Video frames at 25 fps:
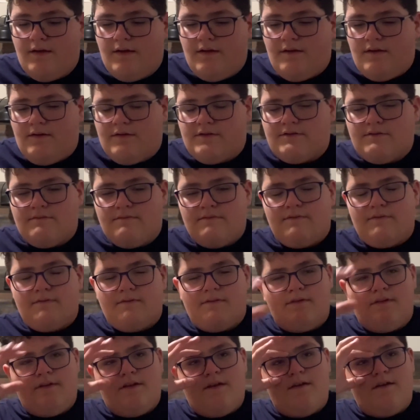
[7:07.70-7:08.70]
actually,
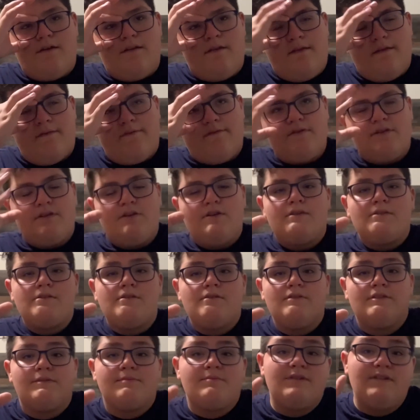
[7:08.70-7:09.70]
another thing you can do
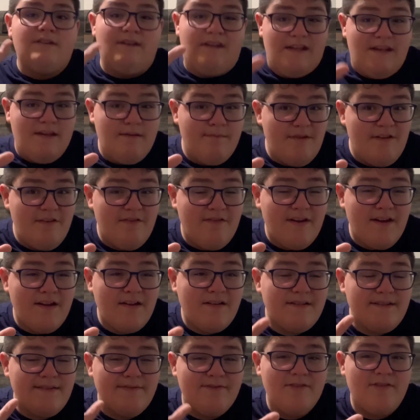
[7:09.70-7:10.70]
is put
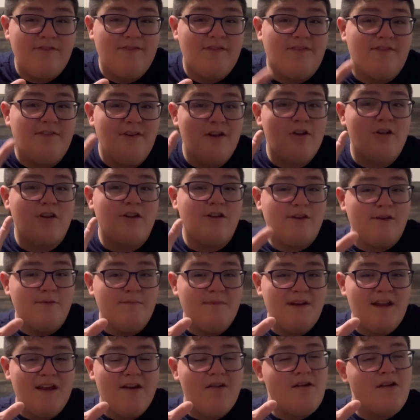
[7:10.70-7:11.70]
dehumidifiers if you live in a very
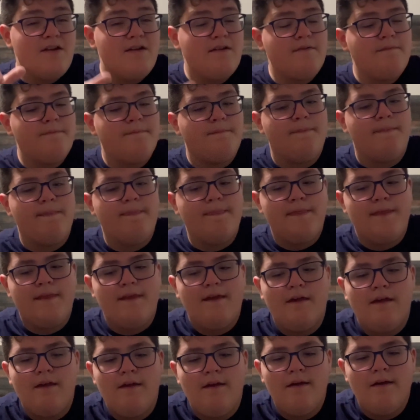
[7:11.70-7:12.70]
humid area.
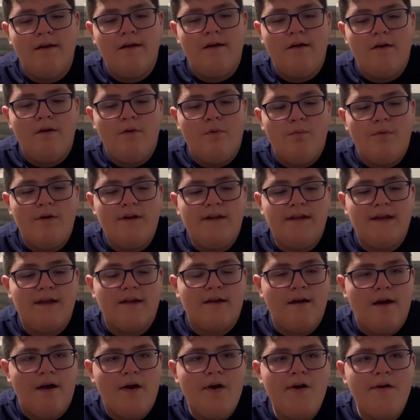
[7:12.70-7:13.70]
When it
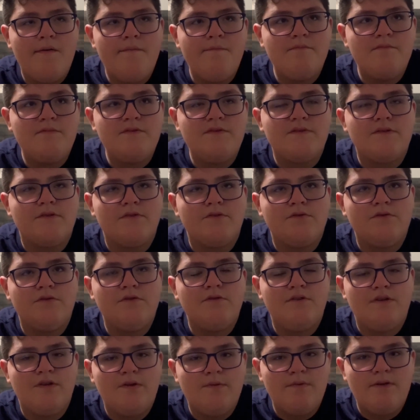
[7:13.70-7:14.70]
comes to
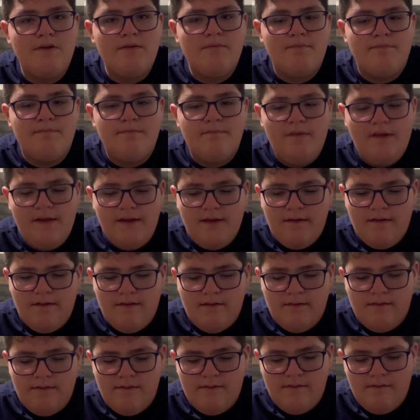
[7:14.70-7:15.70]
humid,
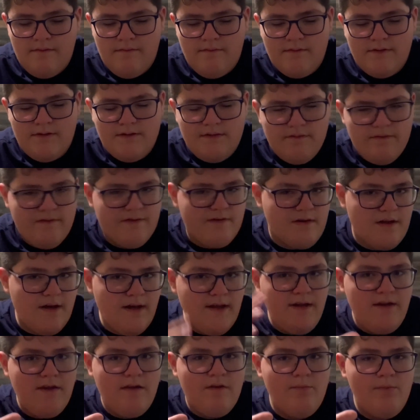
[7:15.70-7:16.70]
like for
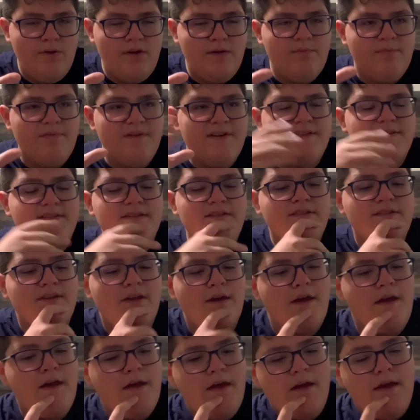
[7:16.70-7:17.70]
non-humid places,
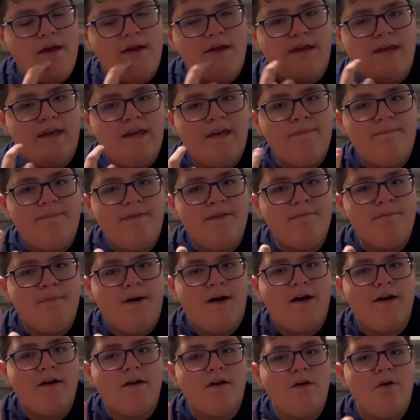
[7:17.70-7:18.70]
keep the
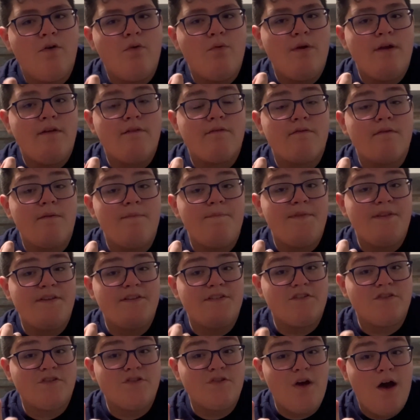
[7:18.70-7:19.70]
manga away from the
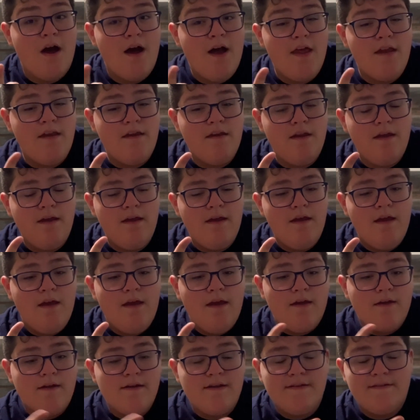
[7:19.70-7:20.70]
sun,
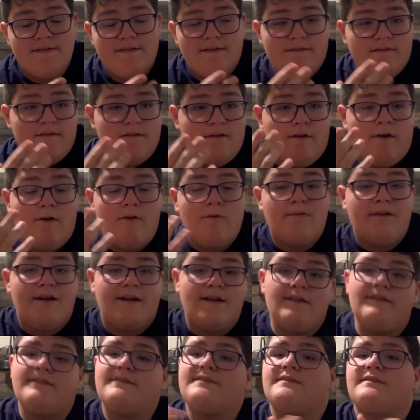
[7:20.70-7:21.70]
because
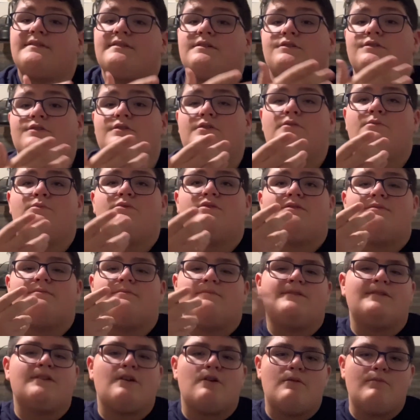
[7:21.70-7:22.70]
already since there's almost
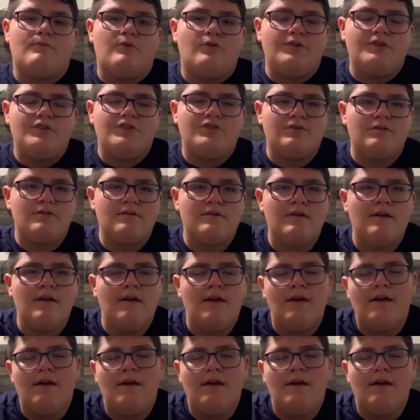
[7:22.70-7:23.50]
zero moisture,